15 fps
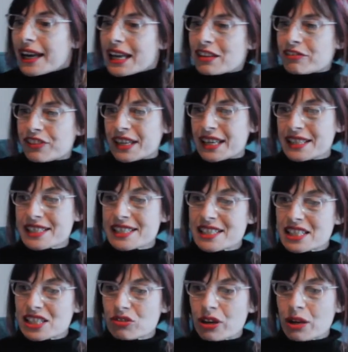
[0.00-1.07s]
If I had to
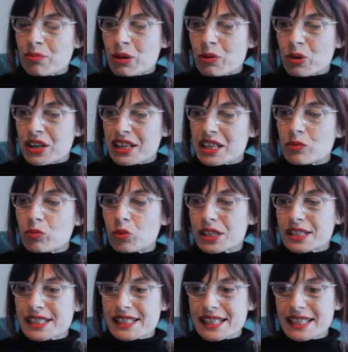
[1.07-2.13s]
describe my work in
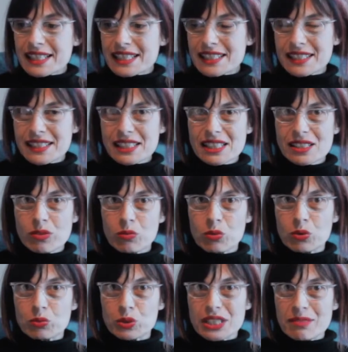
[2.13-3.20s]
one sentence,
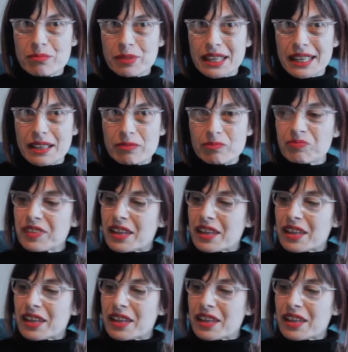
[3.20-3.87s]
what would it be?